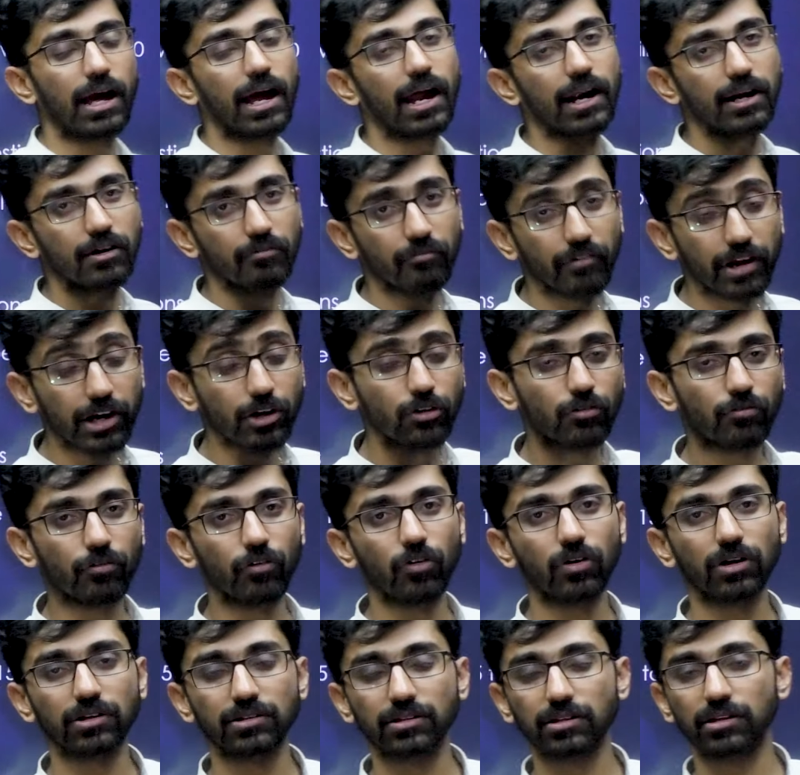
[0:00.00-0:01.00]
and where to
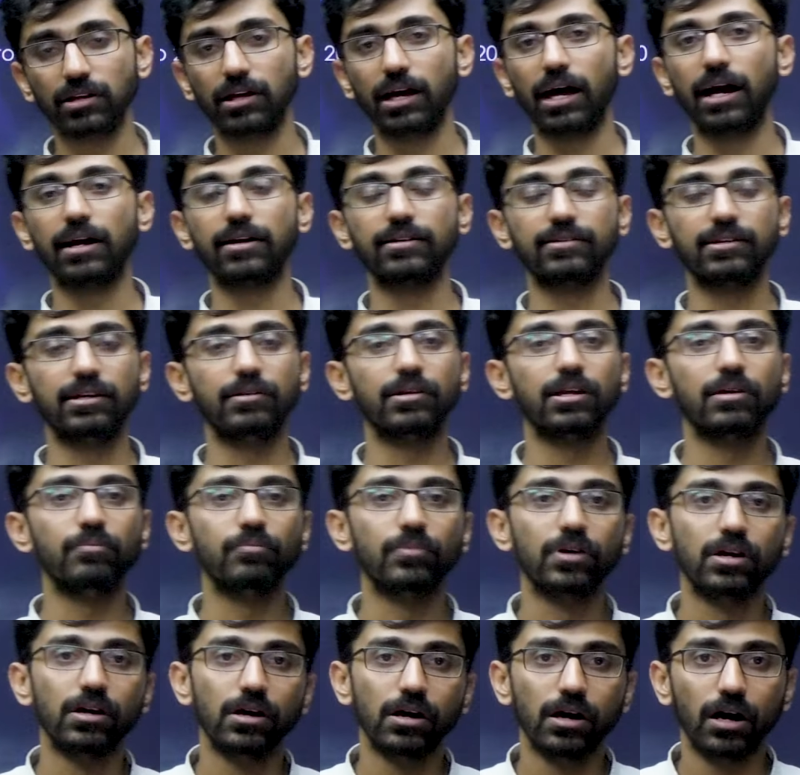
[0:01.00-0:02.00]
focus, at the same time
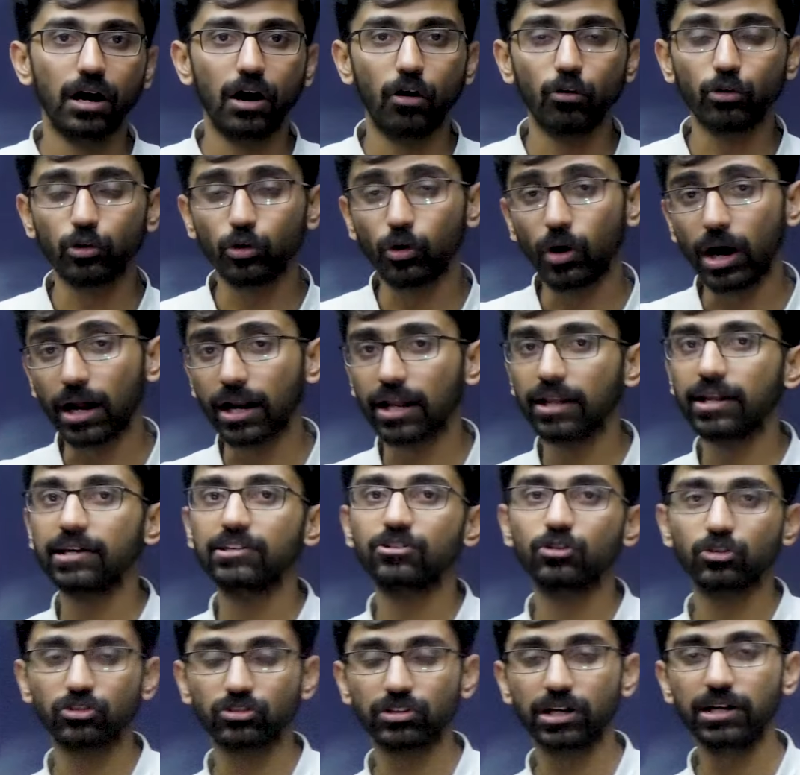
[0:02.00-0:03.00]
how to analyze
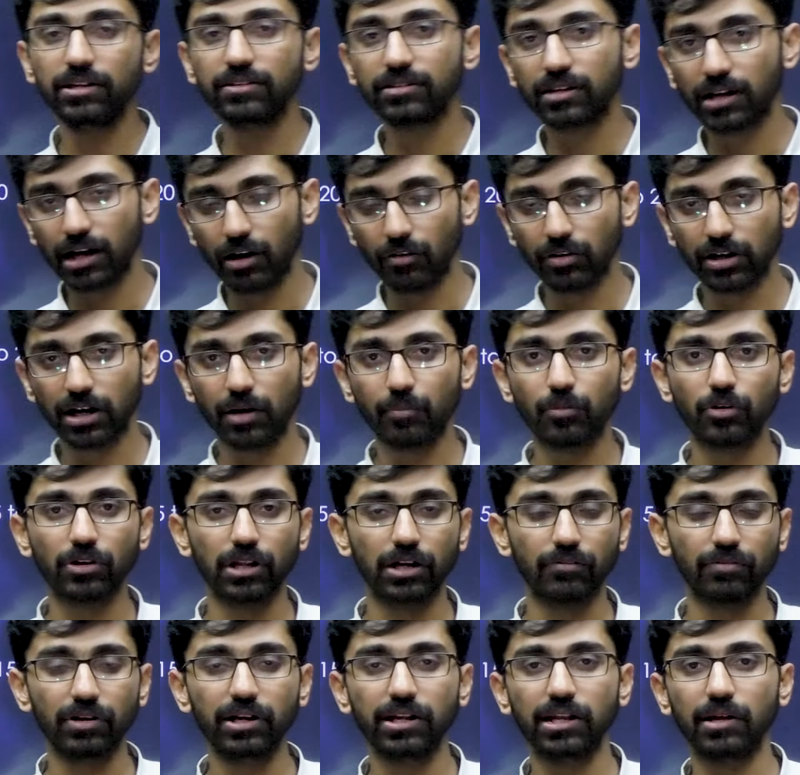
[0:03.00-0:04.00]
those trends. I will come to
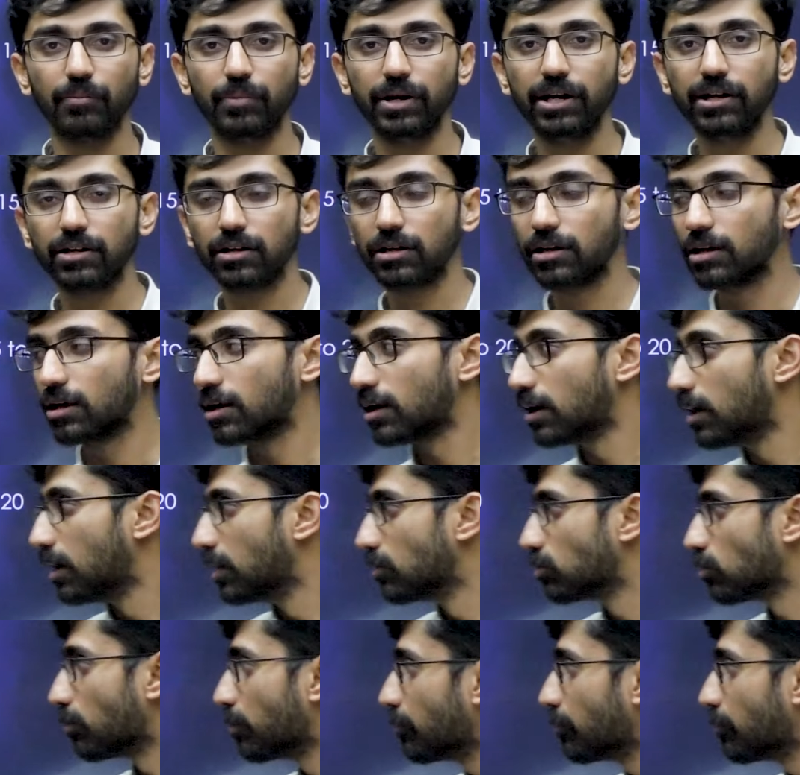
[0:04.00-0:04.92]
that one in a bit. So